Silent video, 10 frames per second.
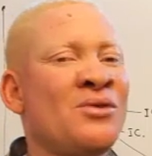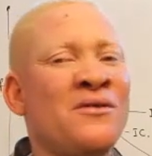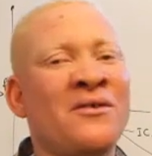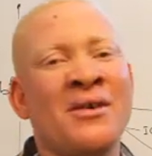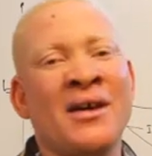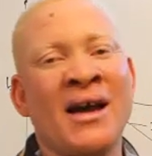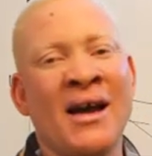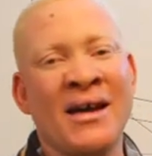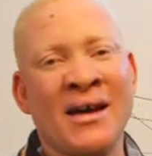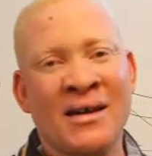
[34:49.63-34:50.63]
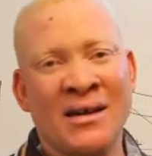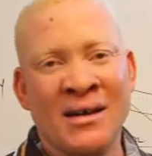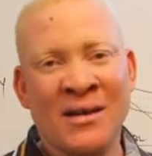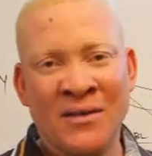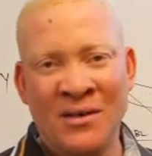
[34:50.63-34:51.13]
for a higher
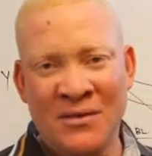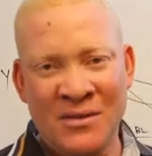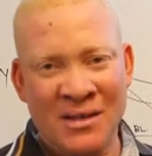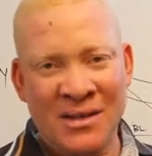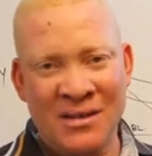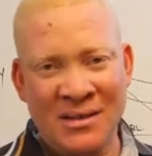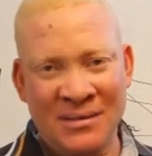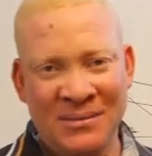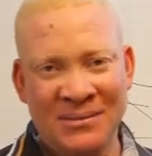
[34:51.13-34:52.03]
level of utility.